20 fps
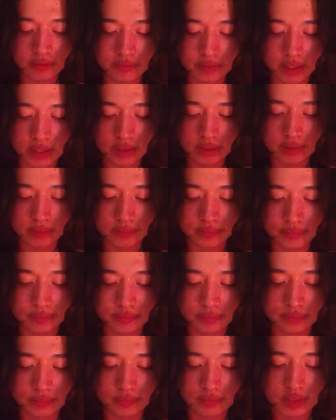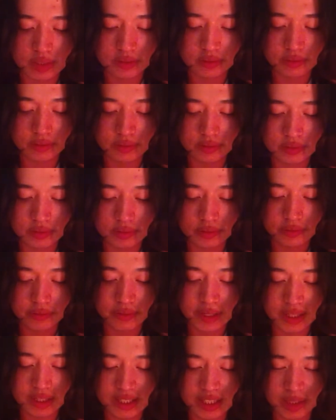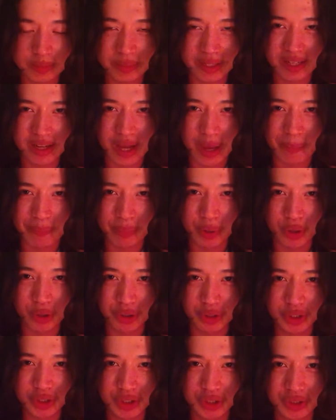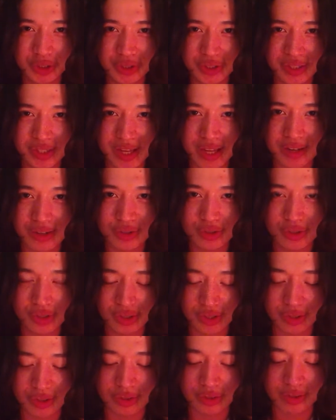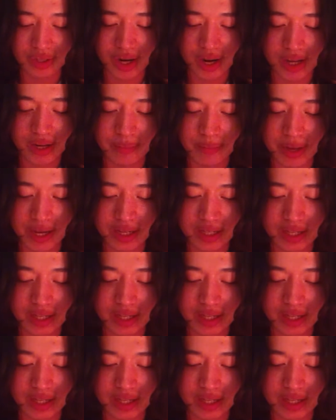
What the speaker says: felt a little bit like pushed into kind of